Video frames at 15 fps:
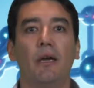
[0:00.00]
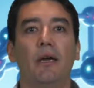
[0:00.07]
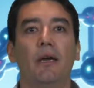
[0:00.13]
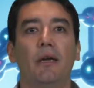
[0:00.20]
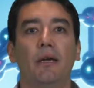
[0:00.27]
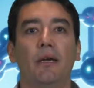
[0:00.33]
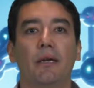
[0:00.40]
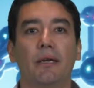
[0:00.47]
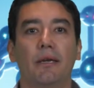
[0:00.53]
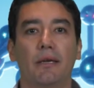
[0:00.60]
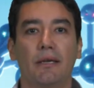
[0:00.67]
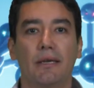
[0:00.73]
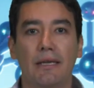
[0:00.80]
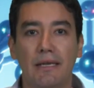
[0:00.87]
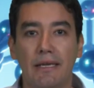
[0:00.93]
uh,
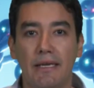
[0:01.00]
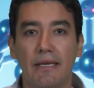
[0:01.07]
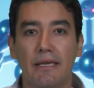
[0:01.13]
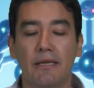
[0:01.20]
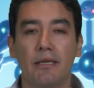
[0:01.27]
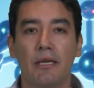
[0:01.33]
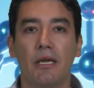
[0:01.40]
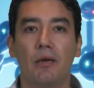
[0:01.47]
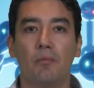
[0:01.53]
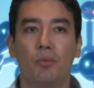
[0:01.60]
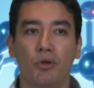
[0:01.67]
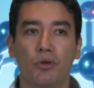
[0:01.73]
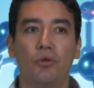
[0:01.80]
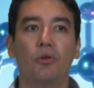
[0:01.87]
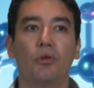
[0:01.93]
clean, but
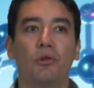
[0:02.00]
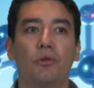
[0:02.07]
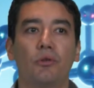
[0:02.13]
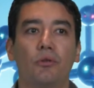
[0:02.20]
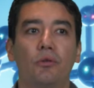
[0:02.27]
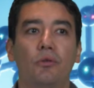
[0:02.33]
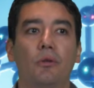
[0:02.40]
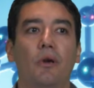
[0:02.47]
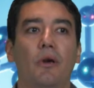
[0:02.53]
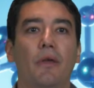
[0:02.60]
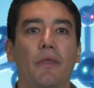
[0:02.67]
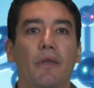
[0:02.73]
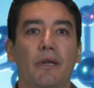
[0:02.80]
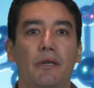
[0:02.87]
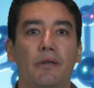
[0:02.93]
also uh,
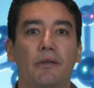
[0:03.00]
that